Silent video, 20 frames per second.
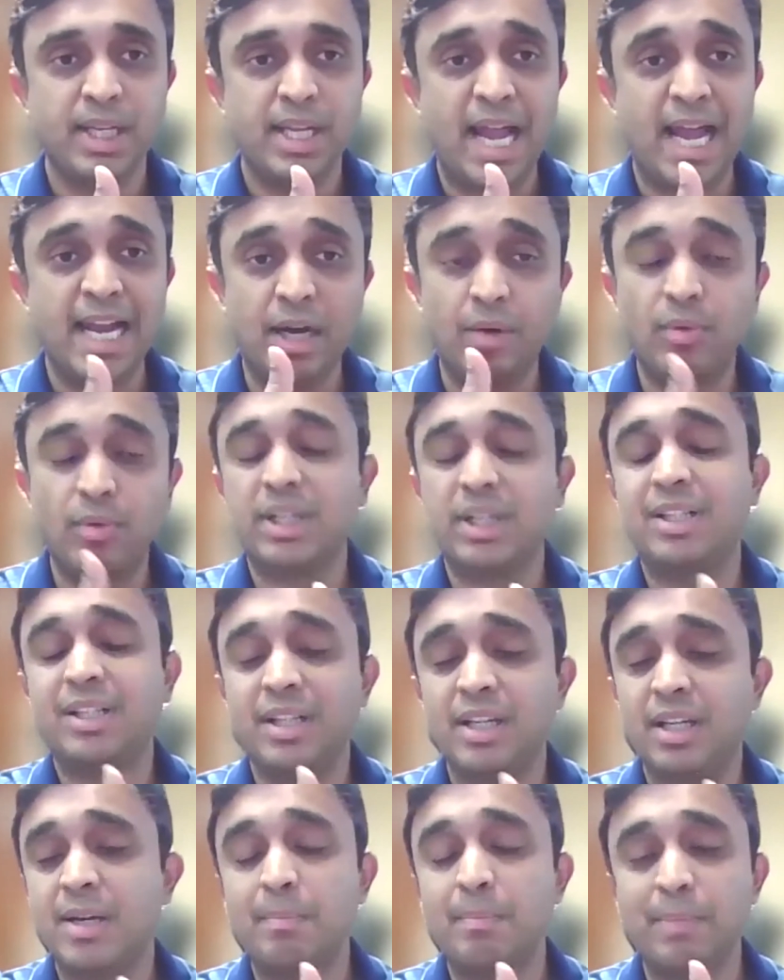And our
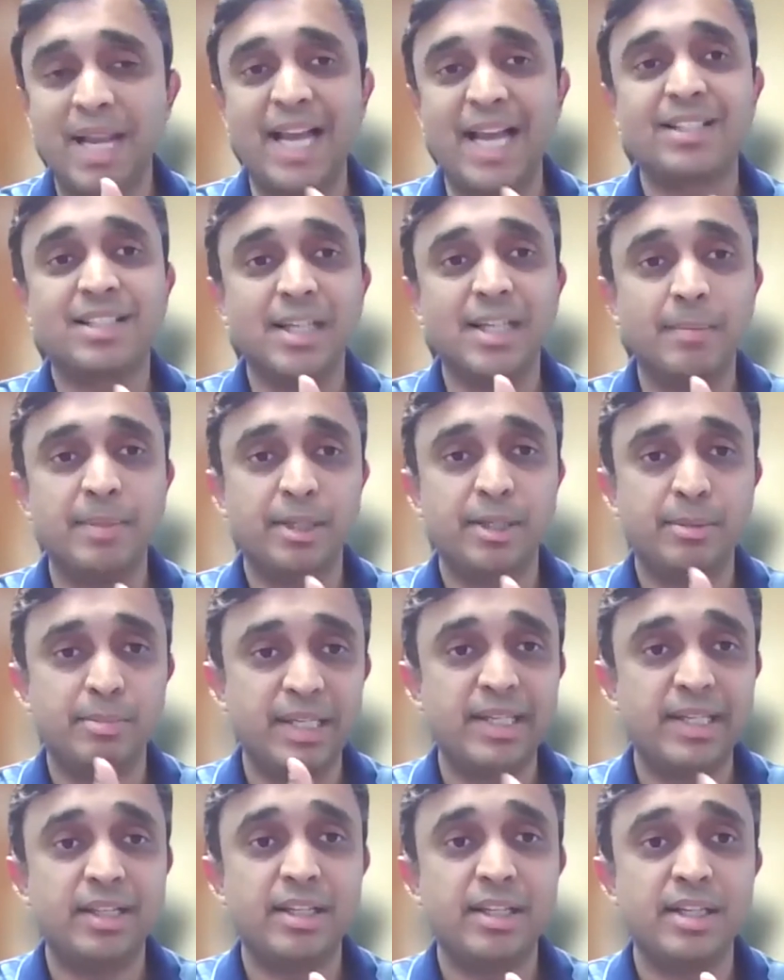clear compliance
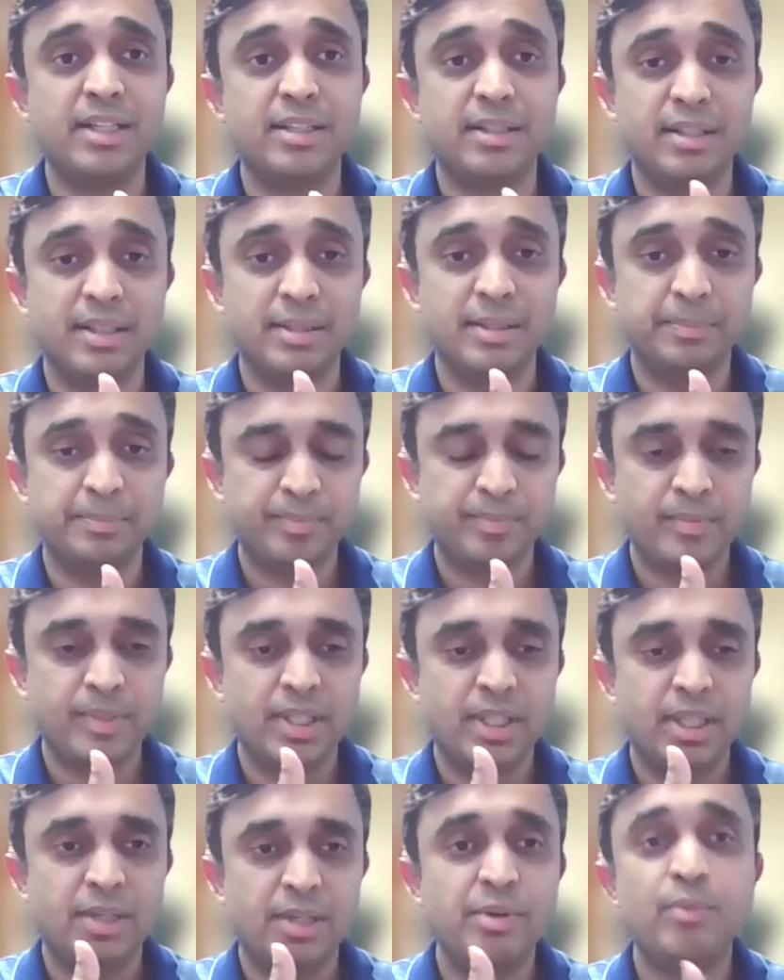commitment here is
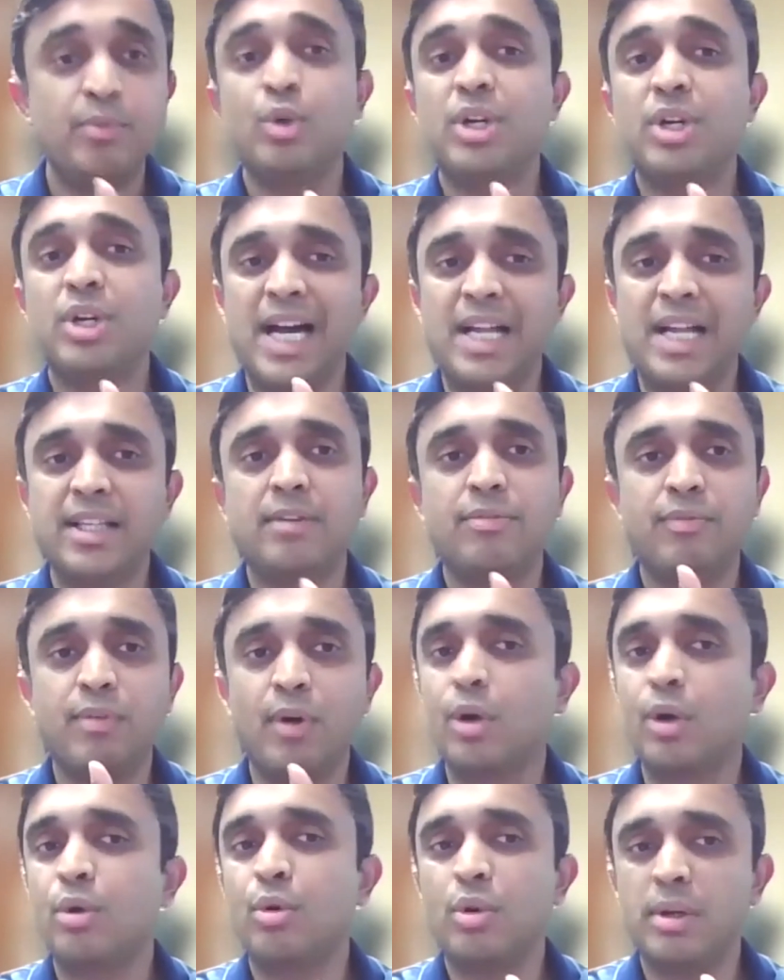we would rather
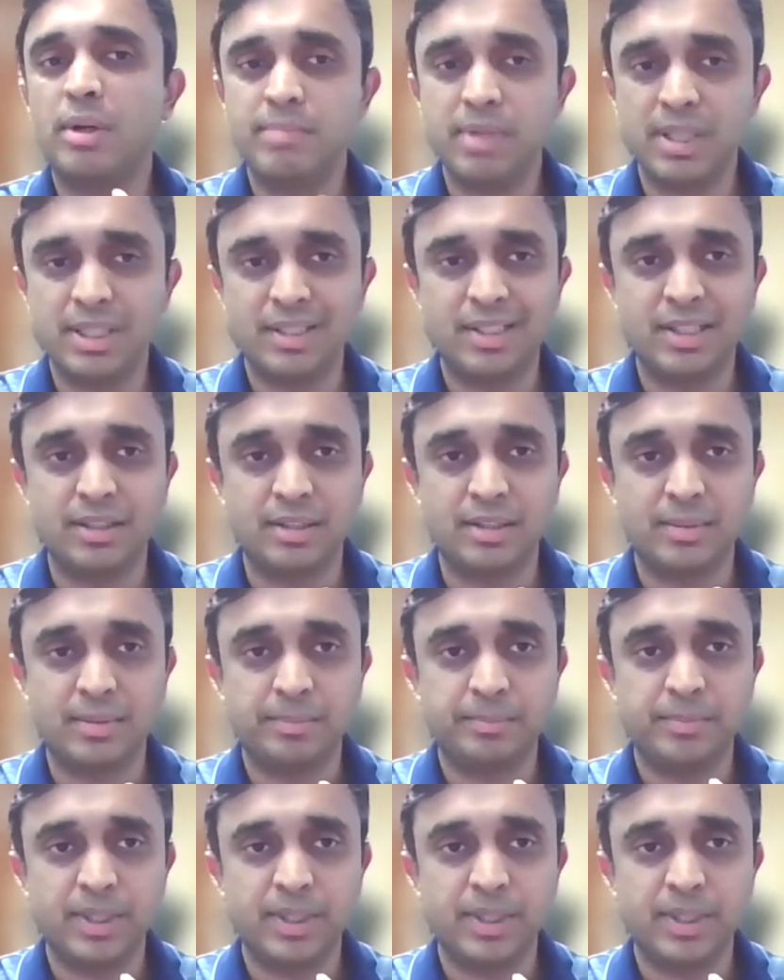forgo a business